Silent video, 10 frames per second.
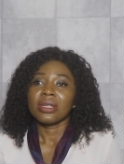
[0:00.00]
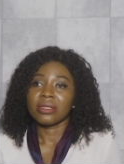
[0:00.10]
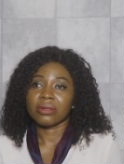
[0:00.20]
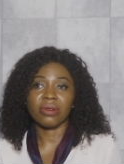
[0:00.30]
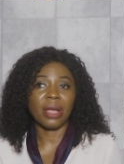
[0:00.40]

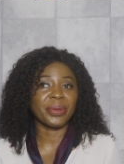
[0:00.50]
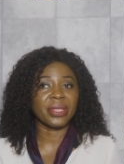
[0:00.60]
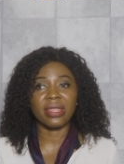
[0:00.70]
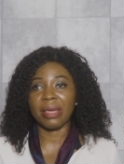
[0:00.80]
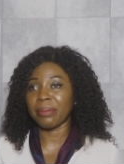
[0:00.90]
grabbing
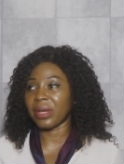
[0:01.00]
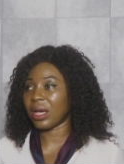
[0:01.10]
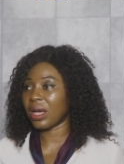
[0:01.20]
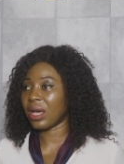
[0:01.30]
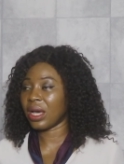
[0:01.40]

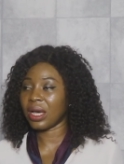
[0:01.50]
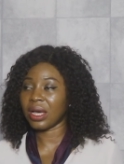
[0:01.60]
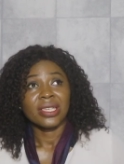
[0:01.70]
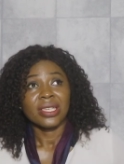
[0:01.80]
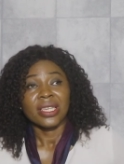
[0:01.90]
Themba.
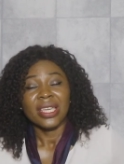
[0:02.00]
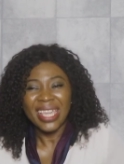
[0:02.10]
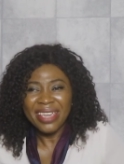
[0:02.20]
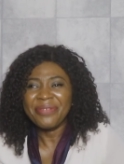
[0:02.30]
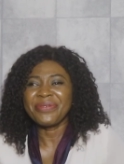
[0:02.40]

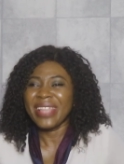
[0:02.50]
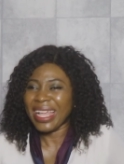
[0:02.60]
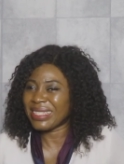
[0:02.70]
If that